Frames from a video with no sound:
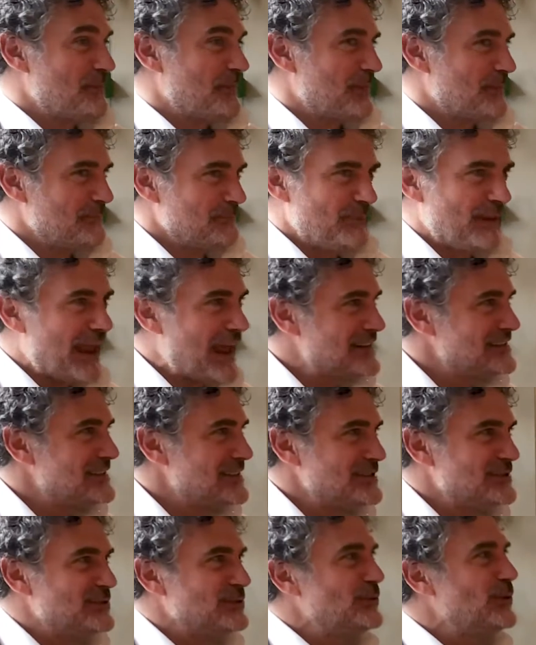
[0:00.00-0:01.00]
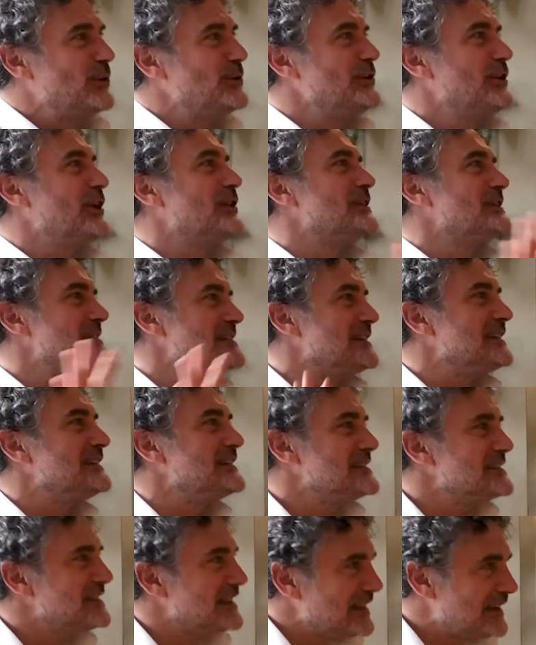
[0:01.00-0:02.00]
Blessings to all the other
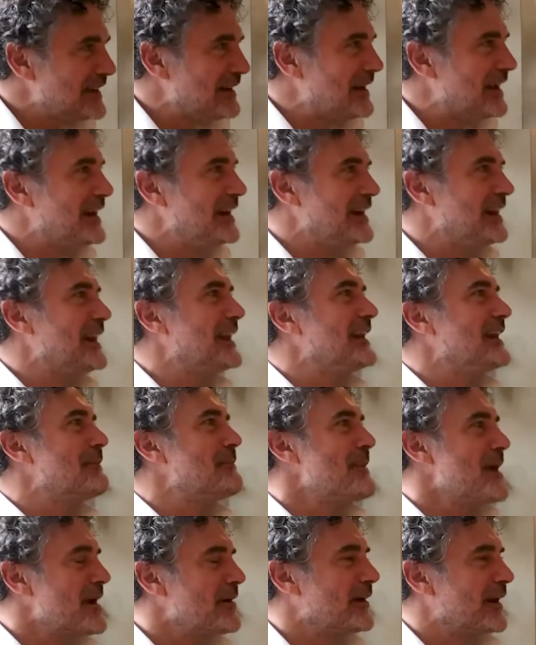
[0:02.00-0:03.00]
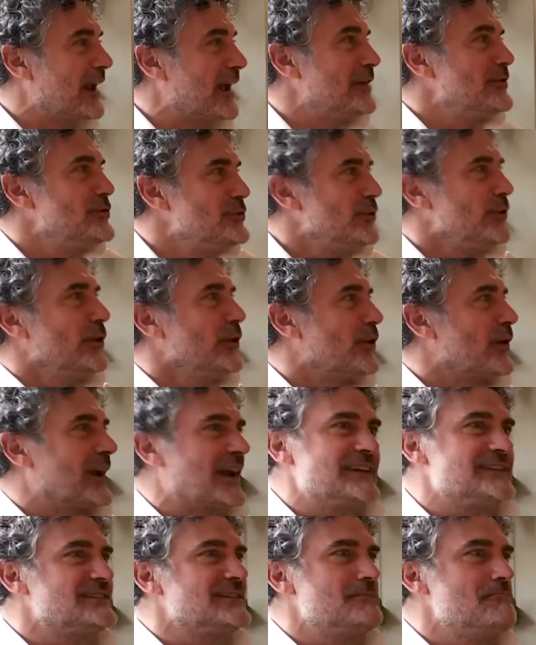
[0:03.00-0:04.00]
cities in America. New York
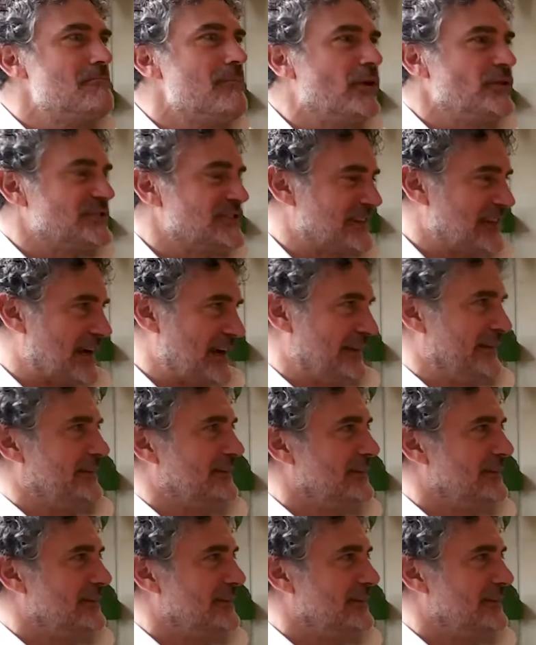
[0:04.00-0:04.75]
has the most style.